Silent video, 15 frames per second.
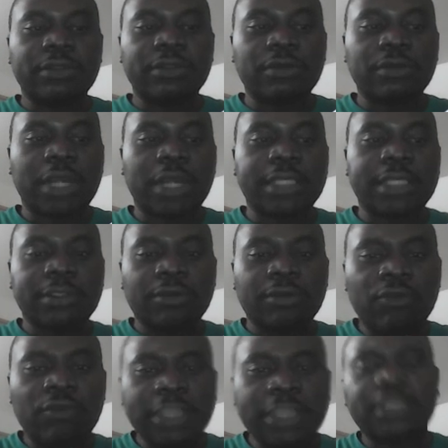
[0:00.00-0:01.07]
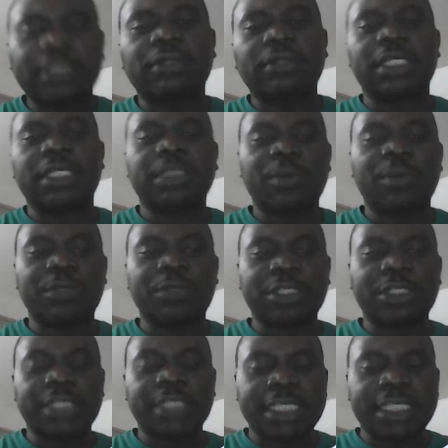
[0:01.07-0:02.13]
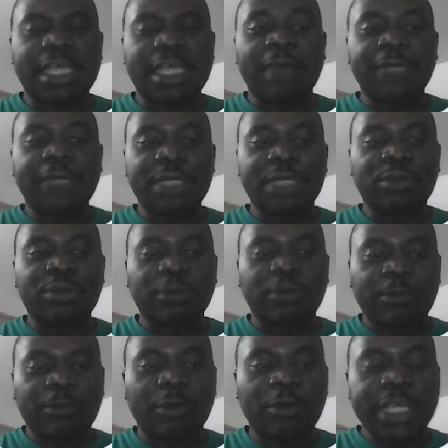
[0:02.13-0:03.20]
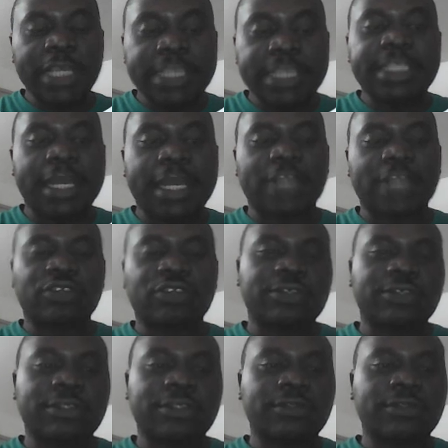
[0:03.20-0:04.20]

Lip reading: to look at what scholarship opportunities are available for international